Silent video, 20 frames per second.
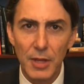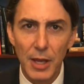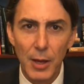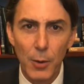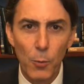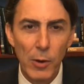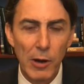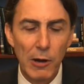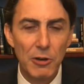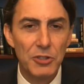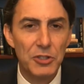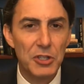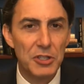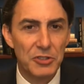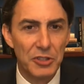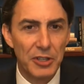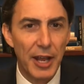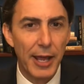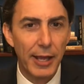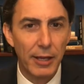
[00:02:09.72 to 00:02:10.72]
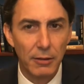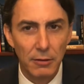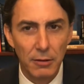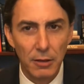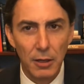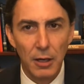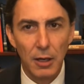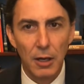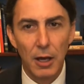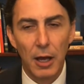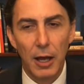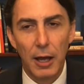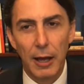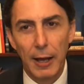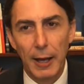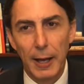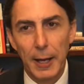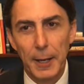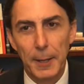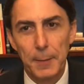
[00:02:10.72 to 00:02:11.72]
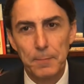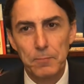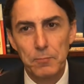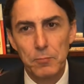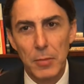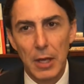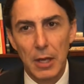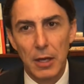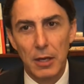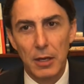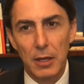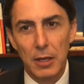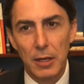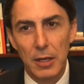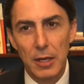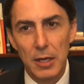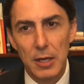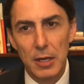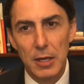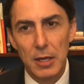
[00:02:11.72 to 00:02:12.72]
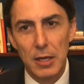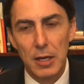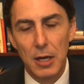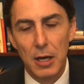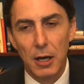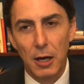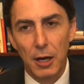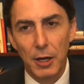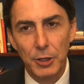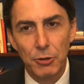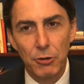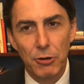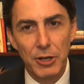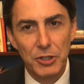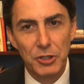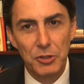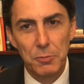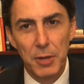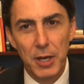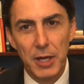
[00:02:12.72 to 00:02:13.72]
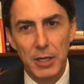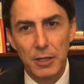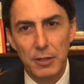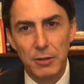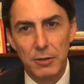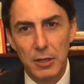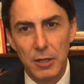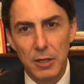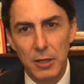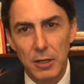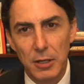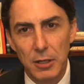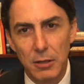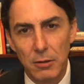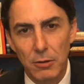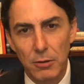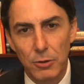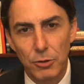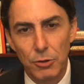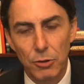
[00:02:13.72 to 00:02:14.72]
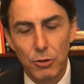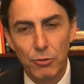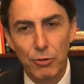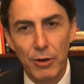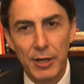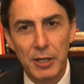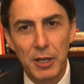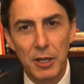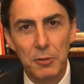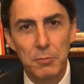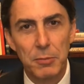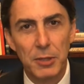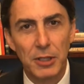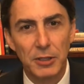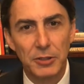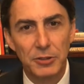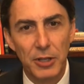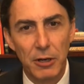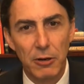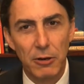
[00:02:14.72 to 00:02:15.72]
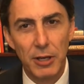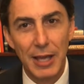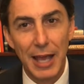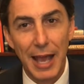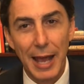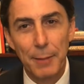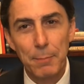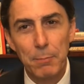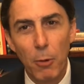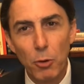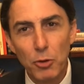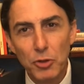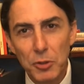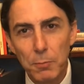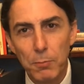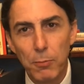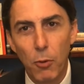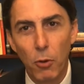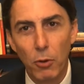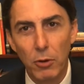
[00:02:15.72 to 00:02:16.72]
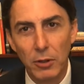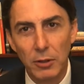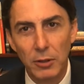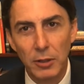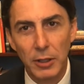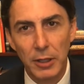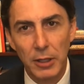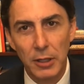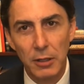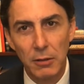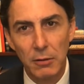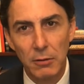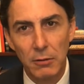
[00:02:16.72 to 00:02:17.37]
And where is he today? Um, he underestimated the Ukrainian military, and most importantly,